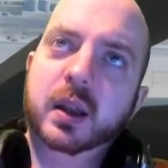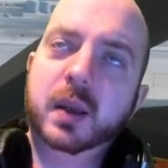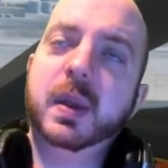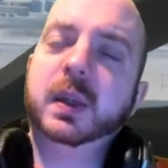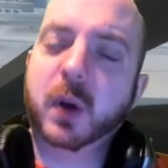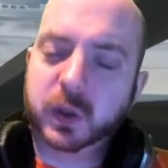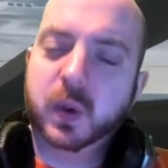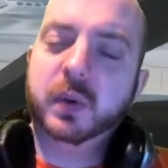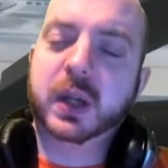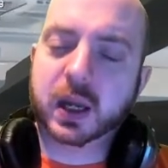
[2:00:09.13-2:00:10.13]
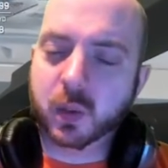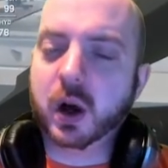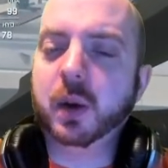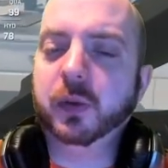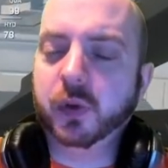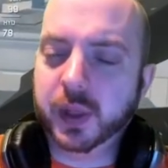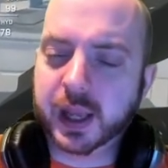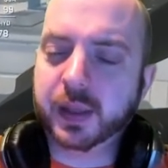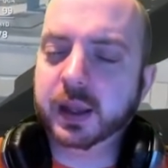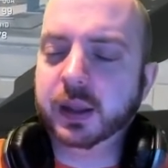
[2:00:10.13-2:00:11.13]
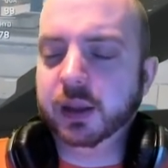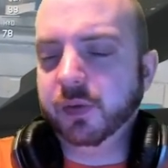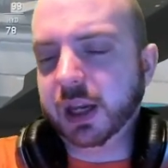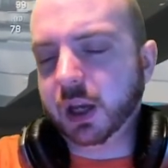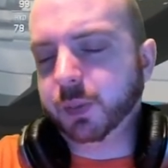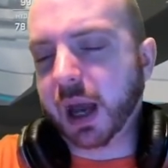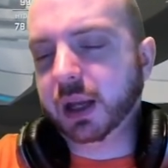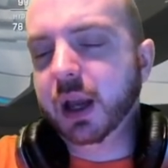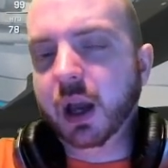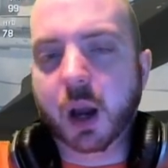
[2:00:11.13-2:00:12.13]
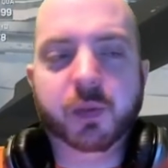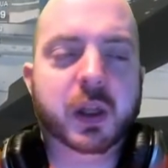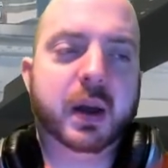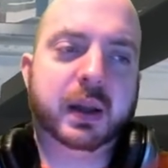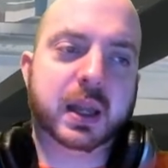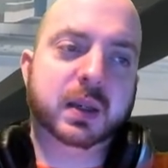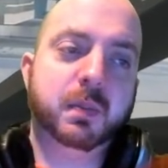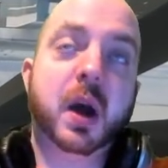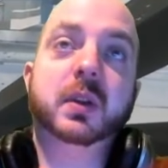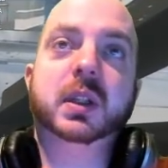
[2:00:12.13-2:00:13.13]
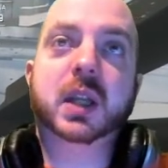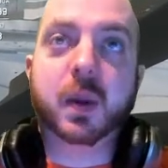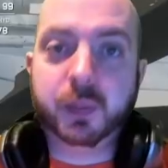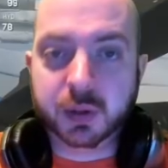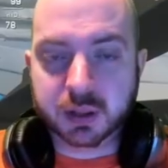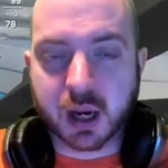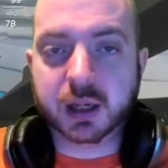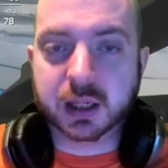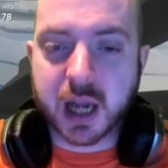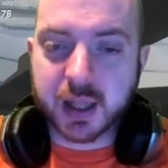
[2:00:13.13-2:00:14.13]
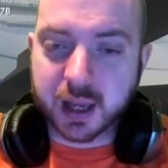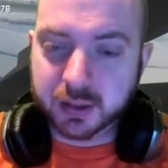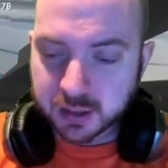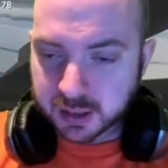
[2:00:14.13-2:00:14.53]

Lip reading: I mean, it's possible it will take a while before they get the videos back. Hopefully they'll get some posts up starting today, though.